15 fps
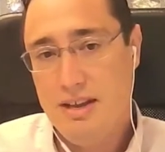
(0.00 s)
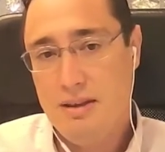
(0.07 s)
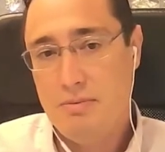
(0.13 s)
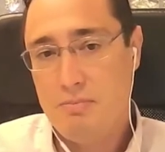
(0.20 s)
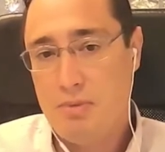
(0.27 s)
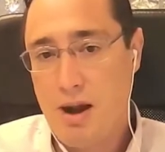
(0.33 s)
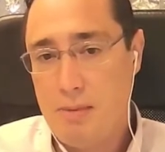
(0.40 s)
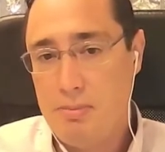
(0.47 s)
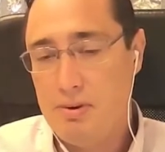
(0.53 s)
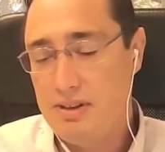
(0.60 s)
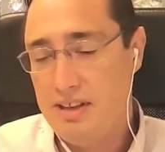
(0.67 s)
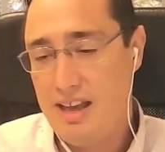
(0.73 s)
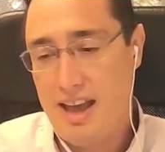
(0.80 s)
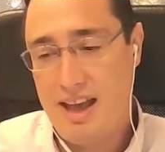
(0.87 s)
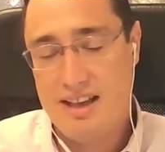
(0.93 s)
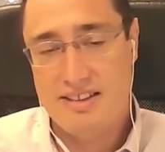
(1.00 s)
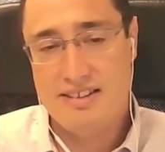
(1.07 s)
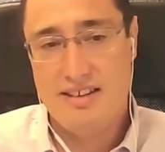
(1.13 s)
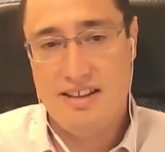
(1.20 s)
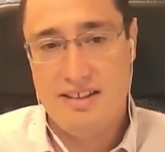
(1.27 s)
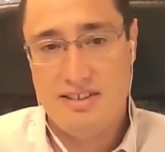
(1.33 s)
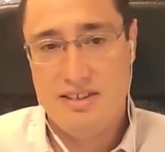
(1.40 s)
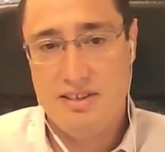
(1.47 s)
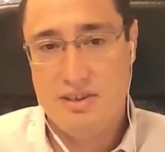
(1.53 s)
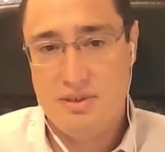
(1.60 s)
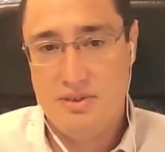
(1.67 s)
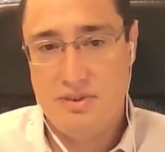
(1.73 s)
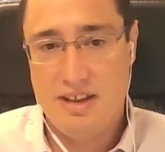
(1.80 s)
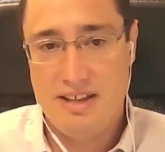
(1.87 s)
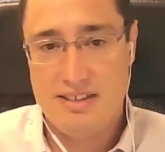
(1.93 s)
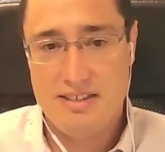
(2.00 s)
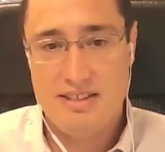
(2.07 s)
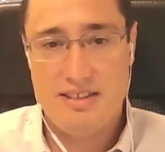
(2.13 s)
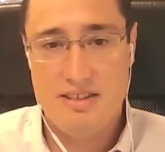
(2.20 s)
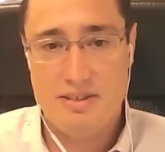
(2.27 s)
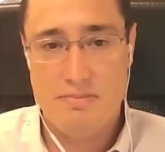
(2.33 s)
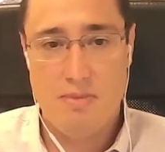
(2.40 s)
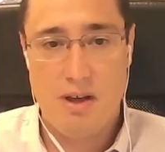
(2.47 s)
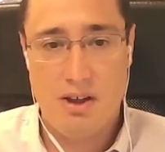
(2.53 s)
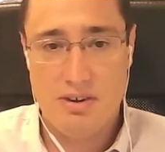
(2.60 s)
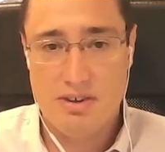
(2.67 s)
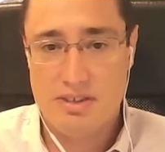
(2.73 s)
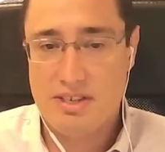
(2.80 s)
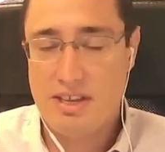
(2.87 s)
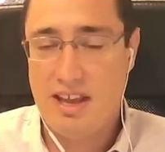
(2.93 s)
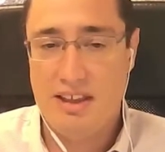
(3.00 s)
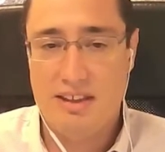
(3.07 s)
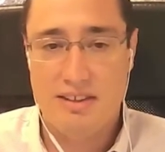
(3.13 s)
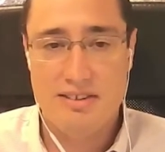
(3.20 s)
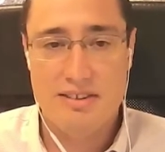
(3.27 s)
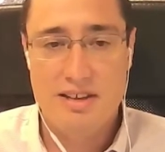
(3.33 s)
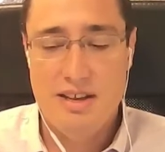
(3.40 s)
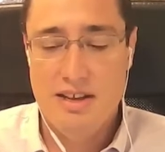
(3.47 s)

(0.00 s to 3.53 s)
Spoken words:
properly access and address these modern scales